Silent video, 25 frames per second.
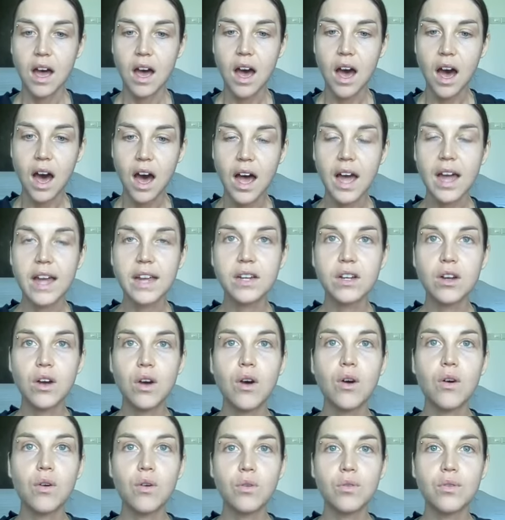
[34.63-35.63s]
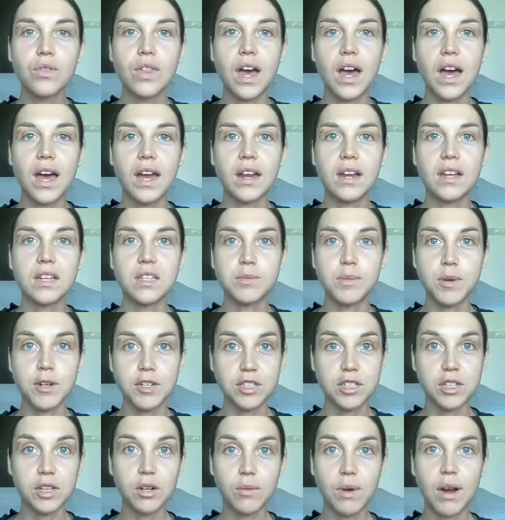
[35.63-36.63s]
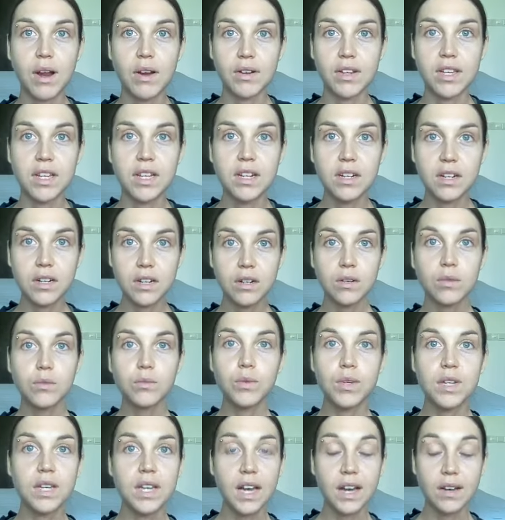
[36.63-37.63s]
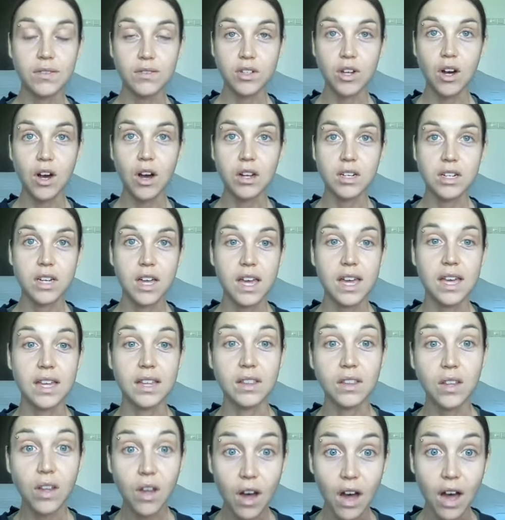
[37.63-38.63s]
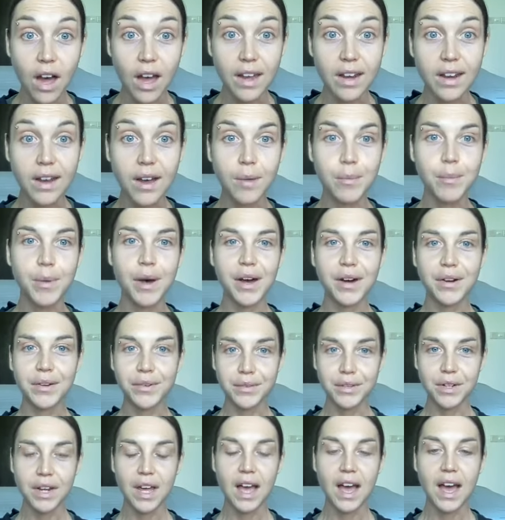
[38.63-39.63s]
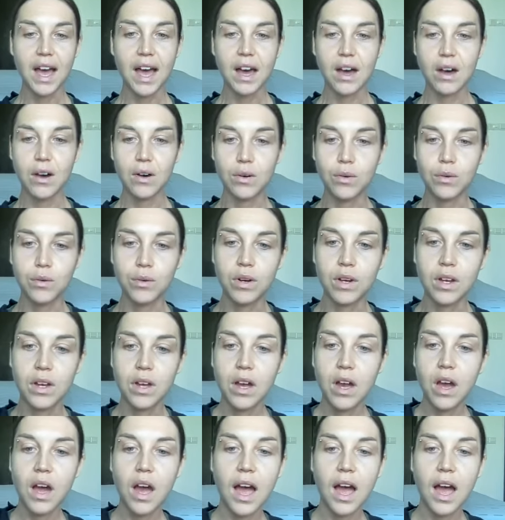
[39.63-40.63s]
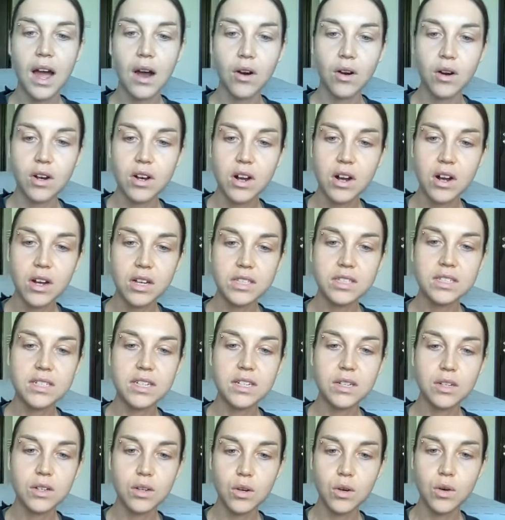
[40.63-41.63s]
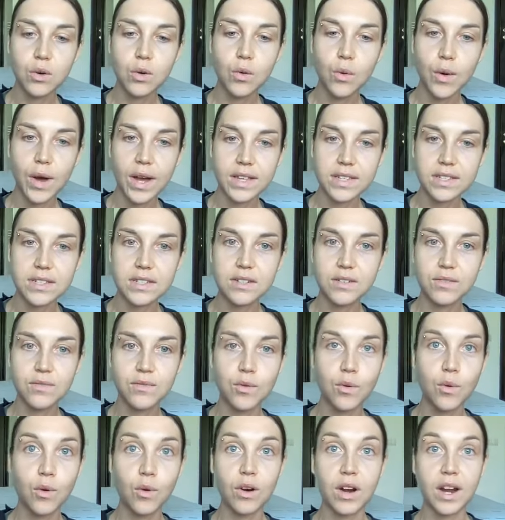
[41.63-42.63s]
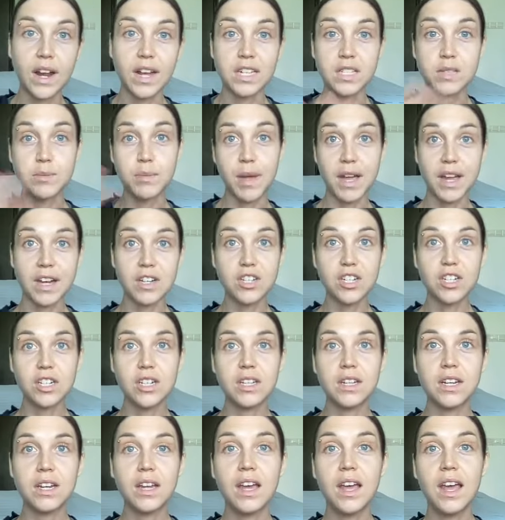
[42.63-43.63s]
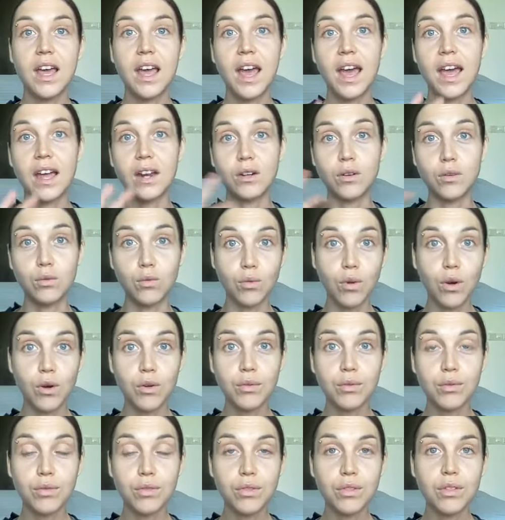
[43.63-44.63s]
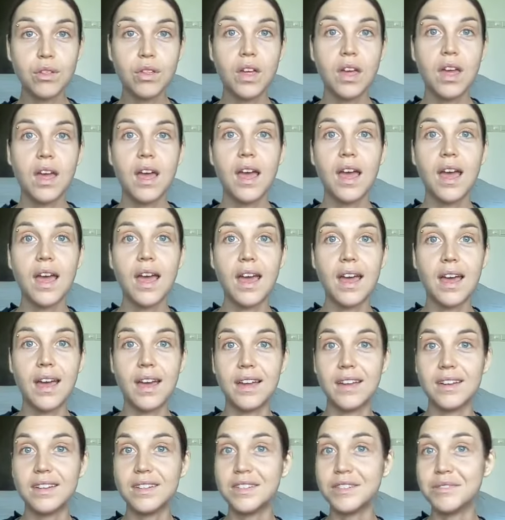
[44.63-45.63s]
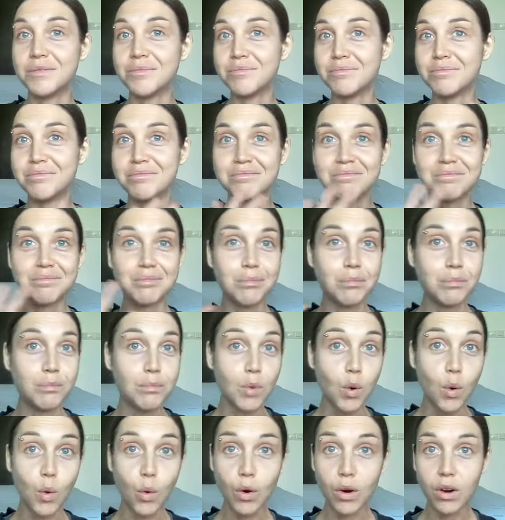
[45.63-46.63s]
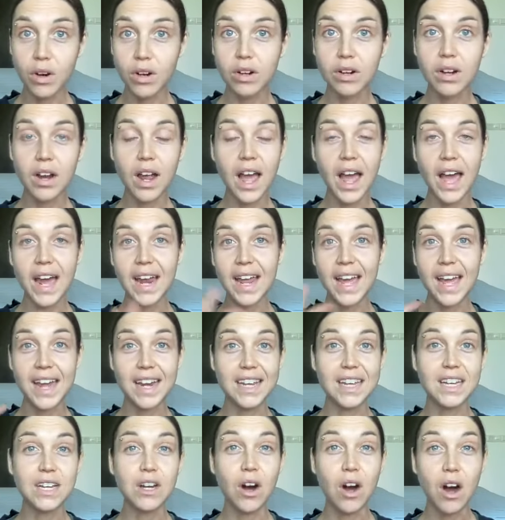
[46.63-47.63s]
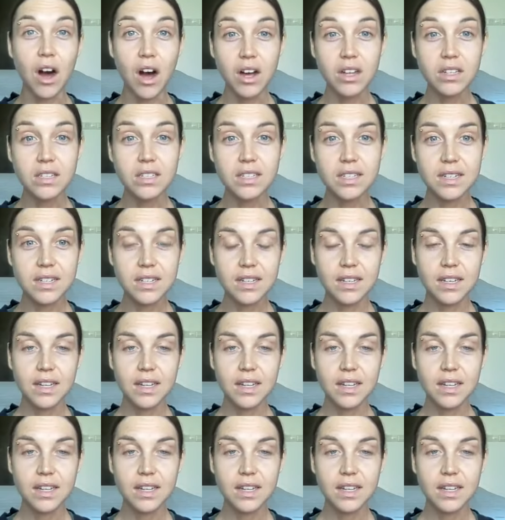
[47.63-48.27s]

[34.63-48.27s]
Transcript: I know that, especially around here, we have talked a lot about how our constant quest for expansion and growth and more at any cost